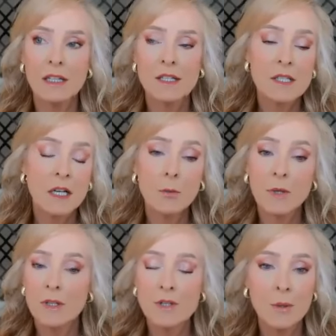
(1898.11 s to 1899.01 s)
sell
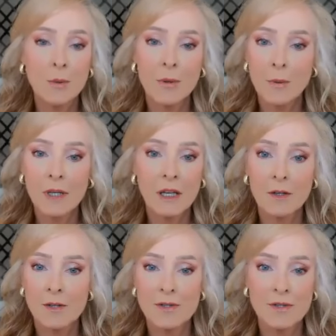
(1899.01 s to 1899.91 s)
within two or three
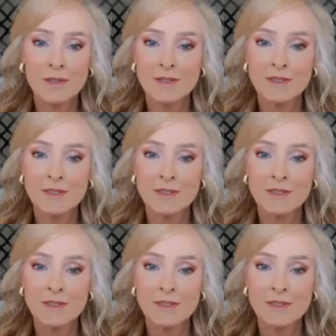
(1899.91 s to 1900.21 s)
years